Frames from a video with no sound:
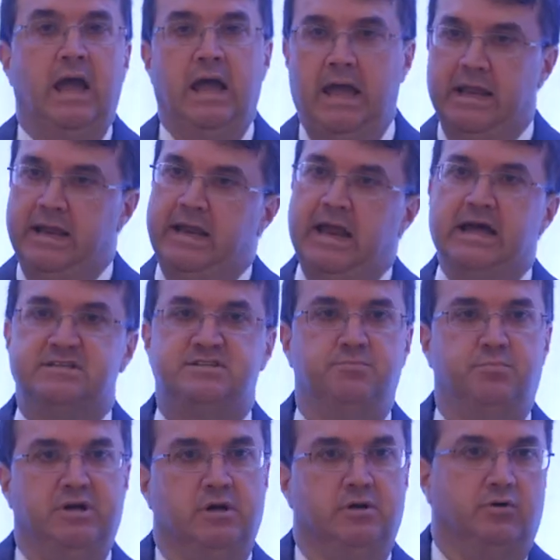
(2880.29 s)
And it has to
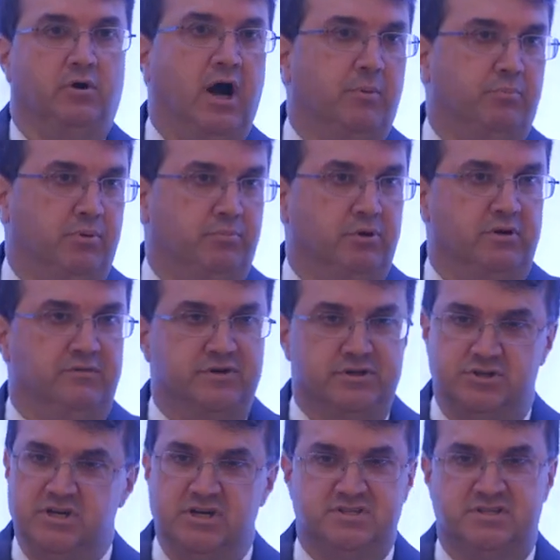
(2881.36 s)
be interoperable. If it's
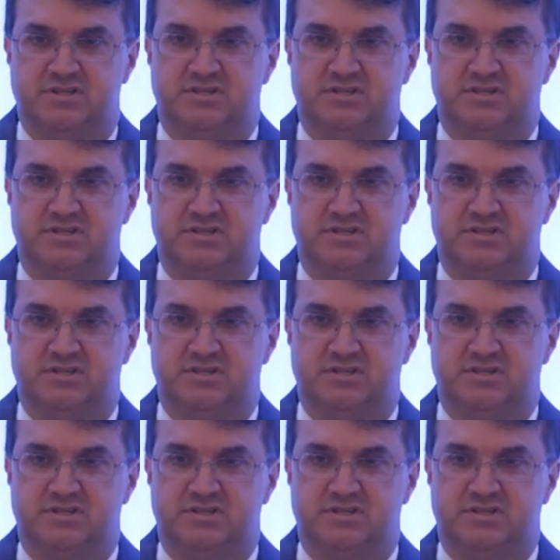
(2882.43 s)
just a